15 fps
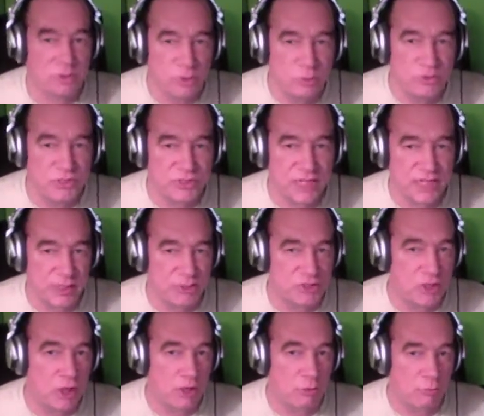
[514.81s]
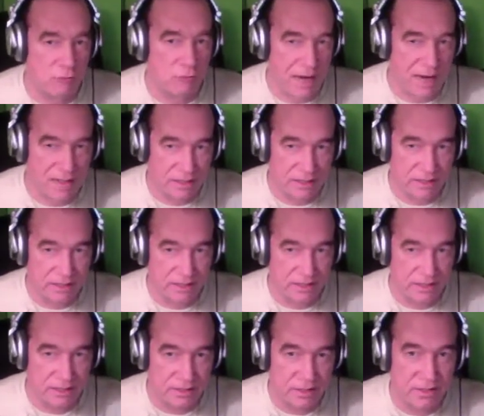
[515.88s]
it loose and it started
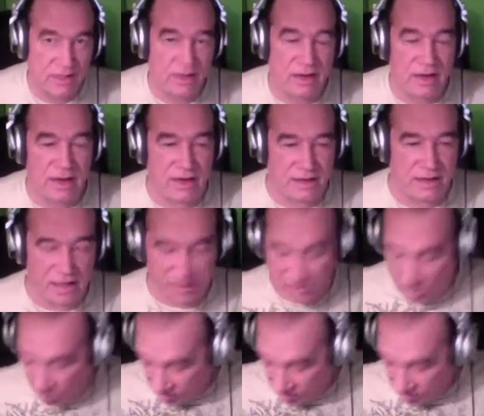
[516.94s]
rattling. And I